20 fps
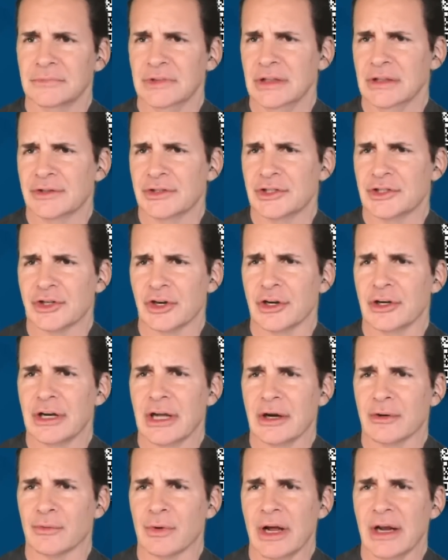Yeah, she turned it
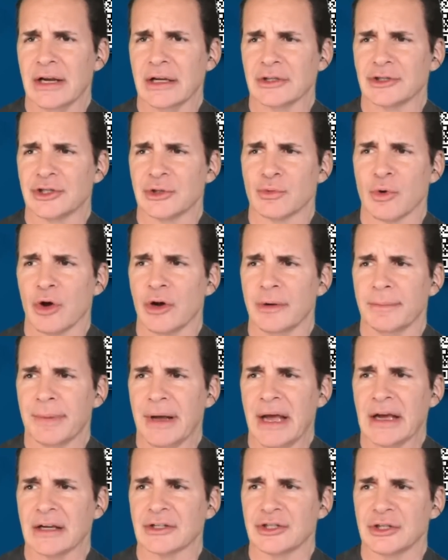down in writing. She wrote it
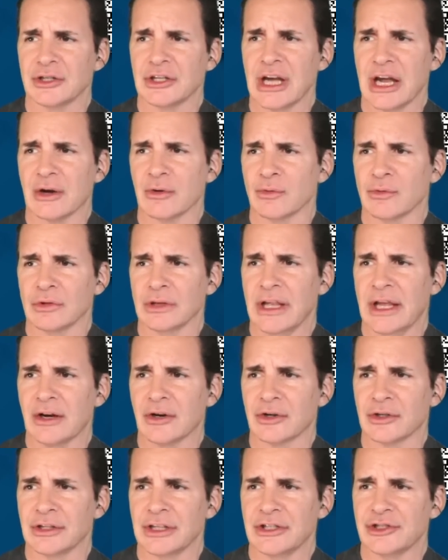back. She got her
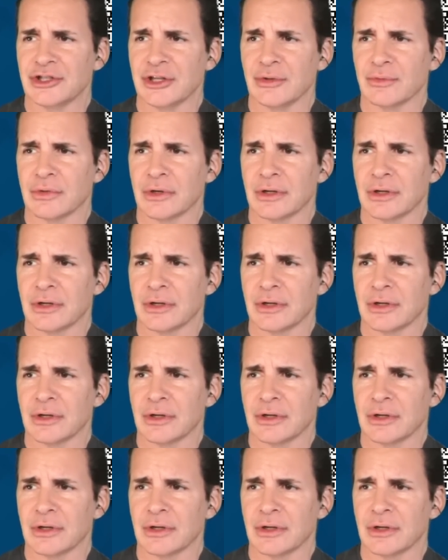letter, and then she.